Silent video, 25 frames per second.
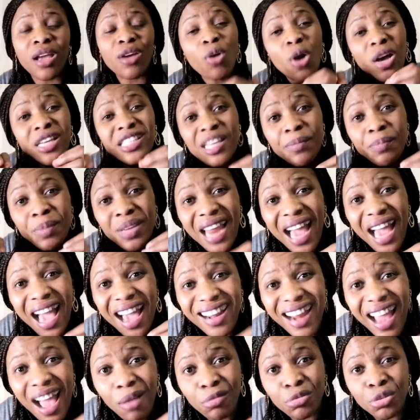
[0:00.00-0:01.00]
gossiping
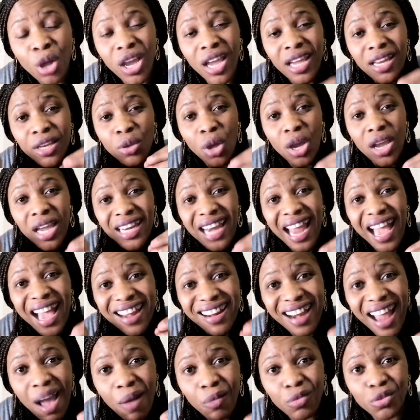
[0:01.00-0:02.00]
around, talking
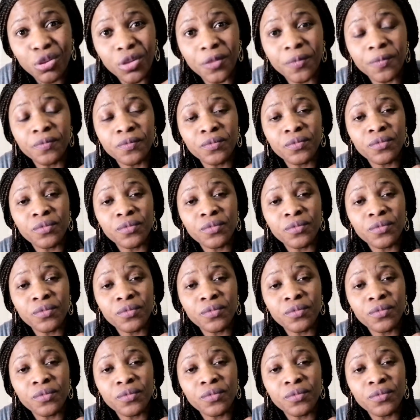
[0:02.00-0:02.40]
around,